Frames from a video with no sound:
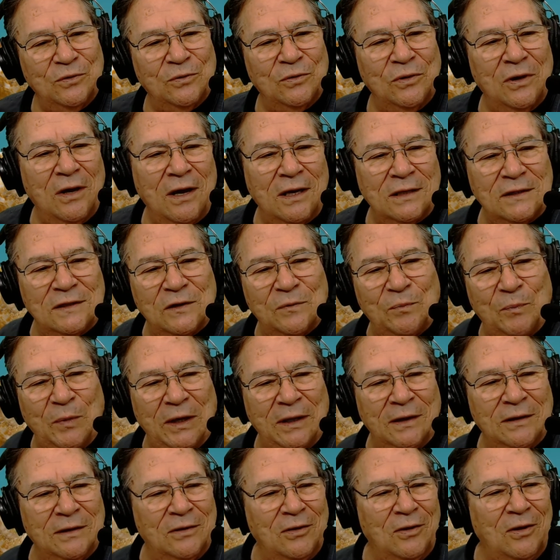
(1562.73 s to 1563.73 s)
not
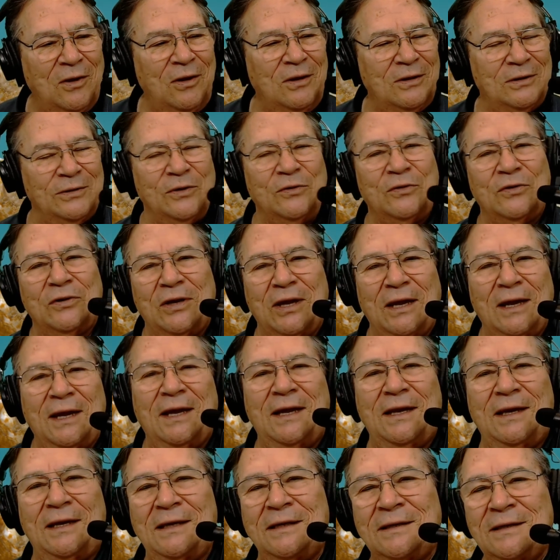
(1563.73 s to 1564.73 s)
spend all your
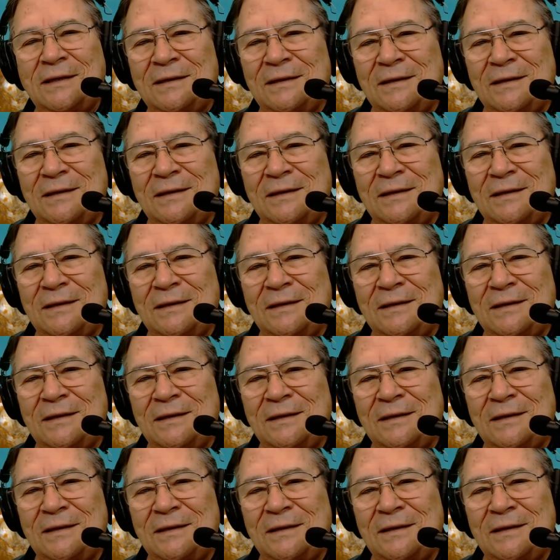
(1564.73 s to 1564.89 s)
day